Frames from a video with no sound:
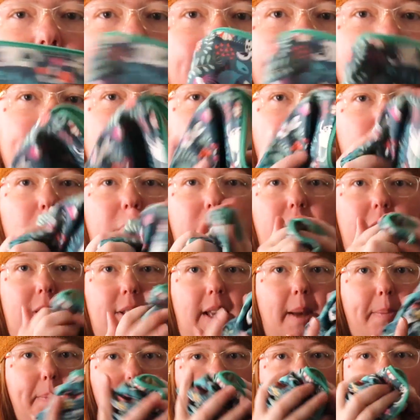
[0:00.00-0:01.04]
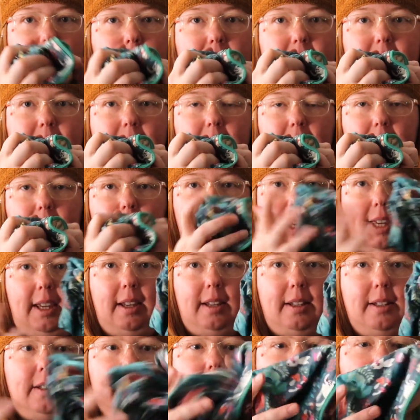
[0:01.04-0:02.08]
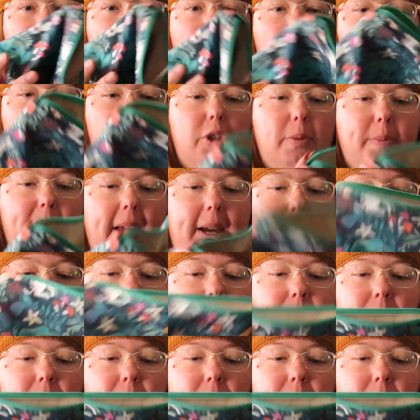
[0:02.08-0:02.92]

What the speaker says: It squishes up nicely. The whole shebang.